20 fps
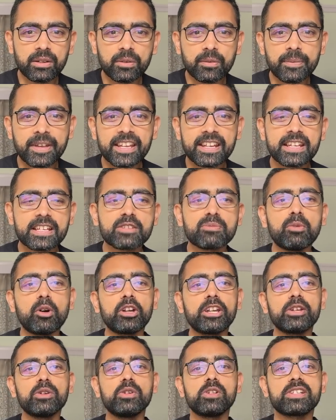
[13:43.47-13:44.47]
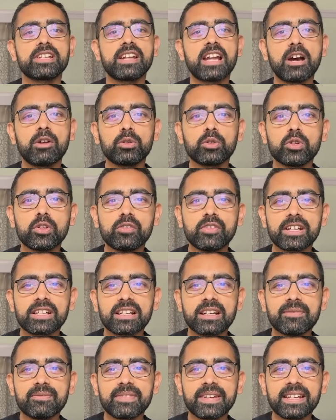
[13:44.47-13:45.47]
various modules, and how to
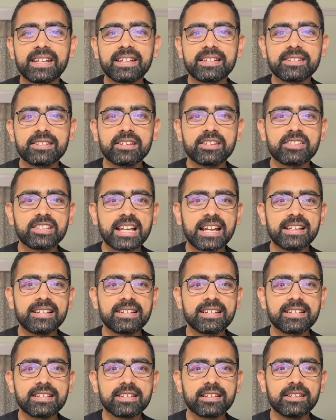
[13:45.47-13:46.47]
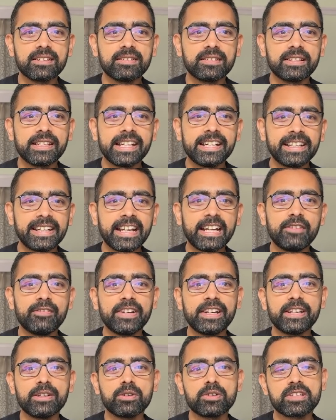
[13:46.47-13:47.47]
overcome various challenges. Detailed
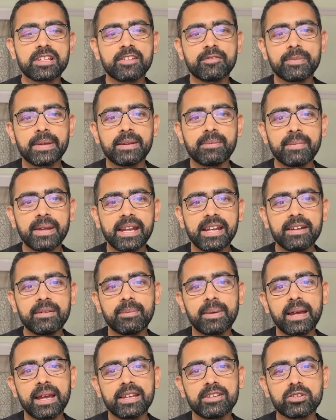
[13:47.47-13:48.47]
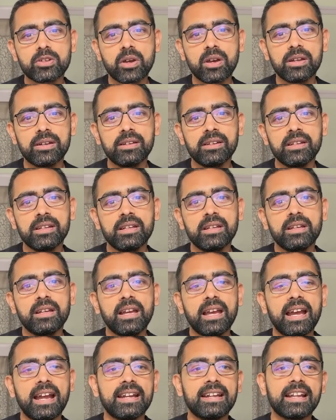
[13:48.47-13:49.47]
videos have been made by John,
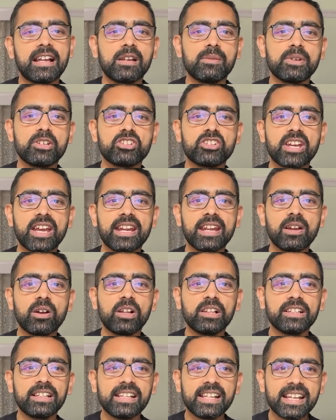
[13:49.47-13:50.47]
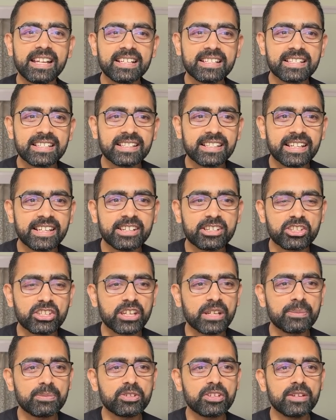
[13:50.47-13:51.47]
and I'll be sharing all the links in the
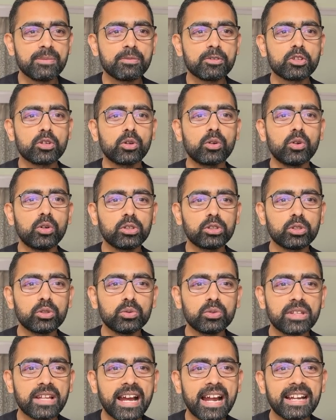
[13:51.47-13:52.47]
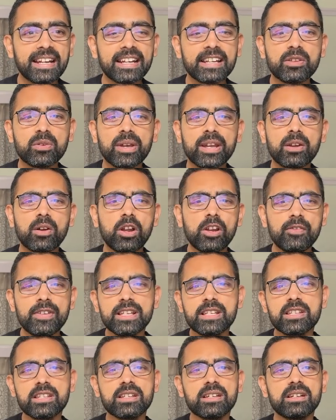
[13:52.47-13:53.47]
description. So go through that, and you can
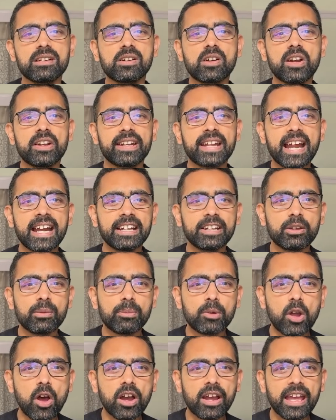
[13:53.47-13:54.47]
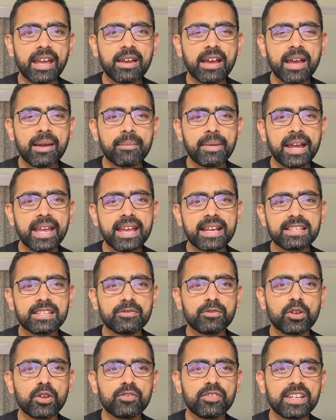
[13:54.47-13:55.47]
always contact your block MIS
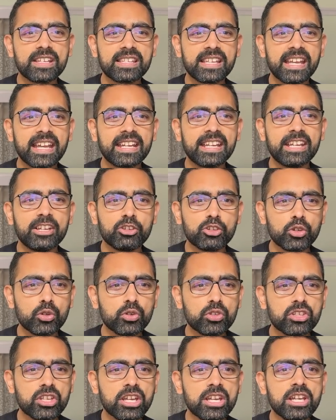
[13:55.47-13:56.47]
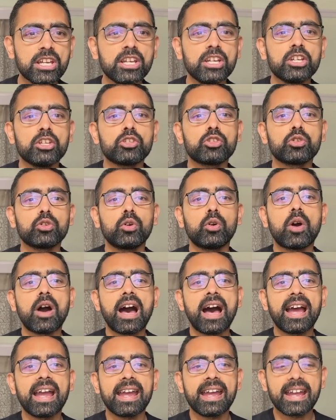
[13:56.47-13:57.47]
if you're facing any issues. So
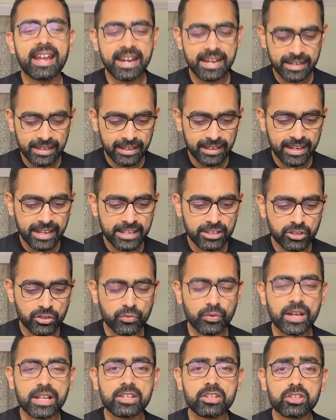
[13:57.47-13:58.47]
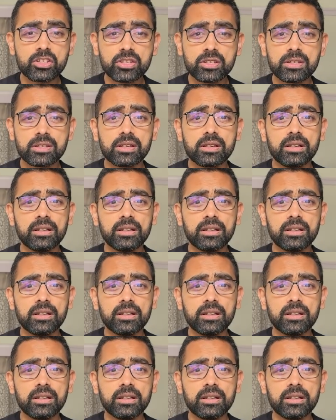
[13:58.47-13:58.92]
I encourage once